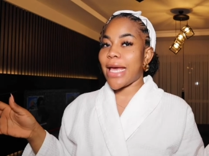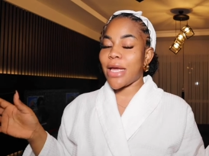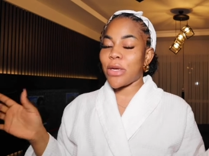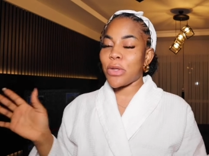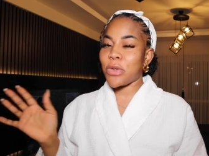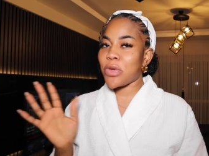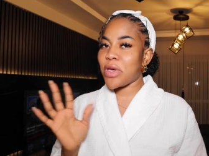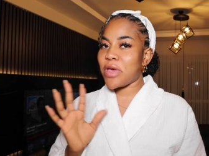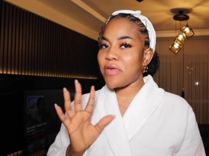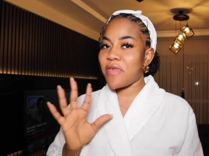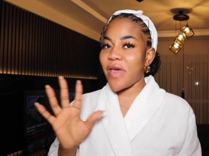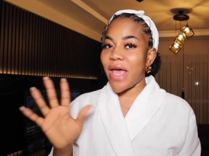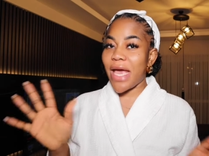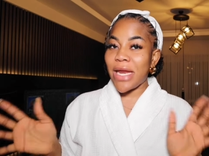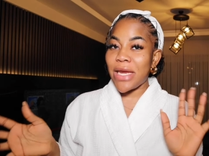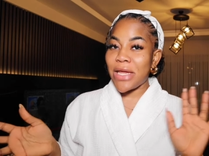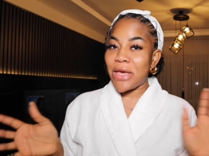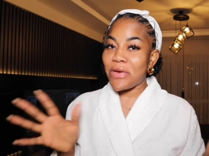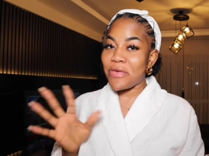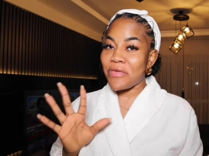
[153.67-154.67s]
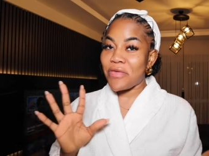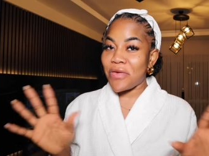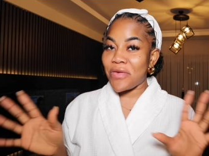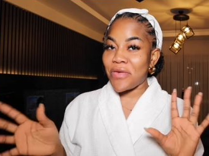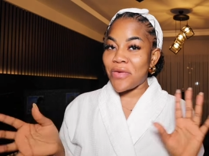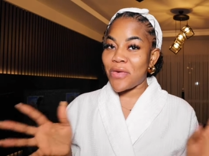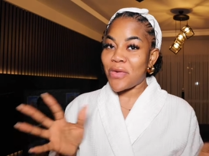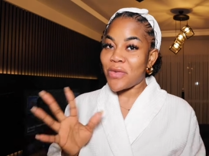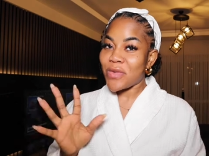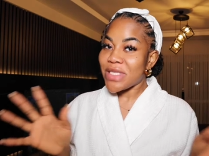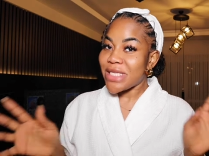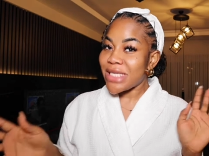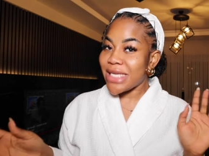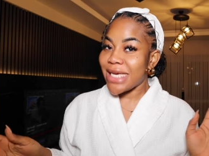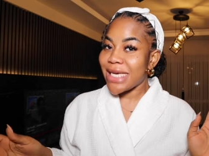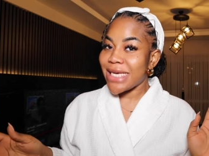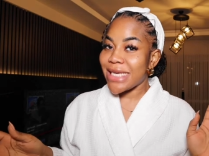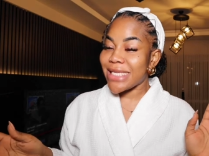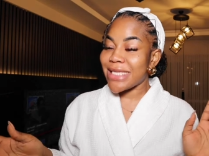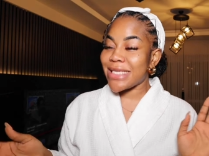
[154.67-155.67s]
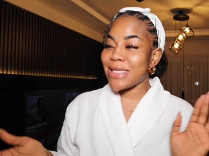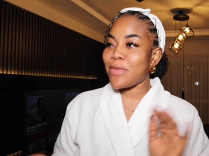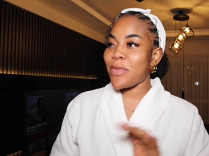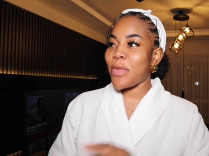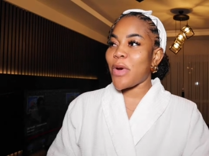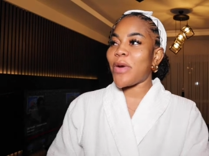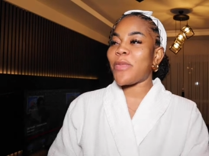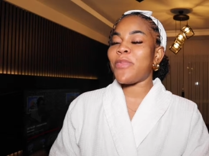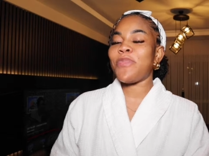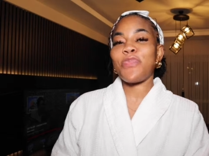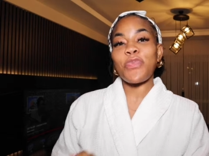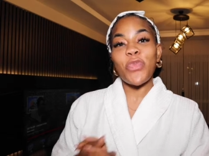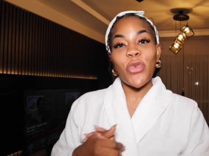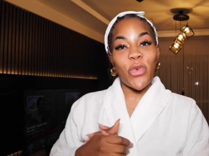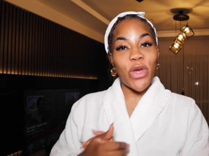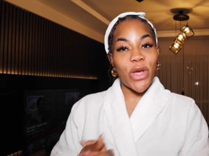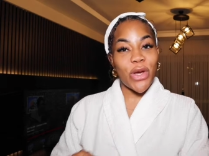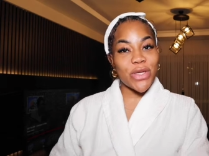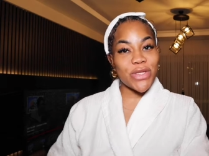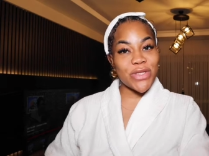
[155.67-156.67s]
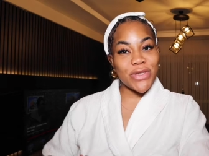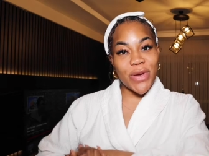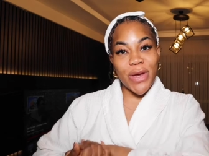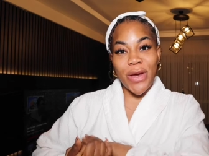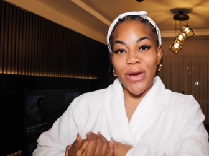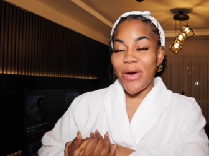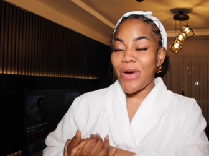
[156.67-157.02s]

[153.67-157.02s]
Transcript: I don't know if any of you noticed, but we got to a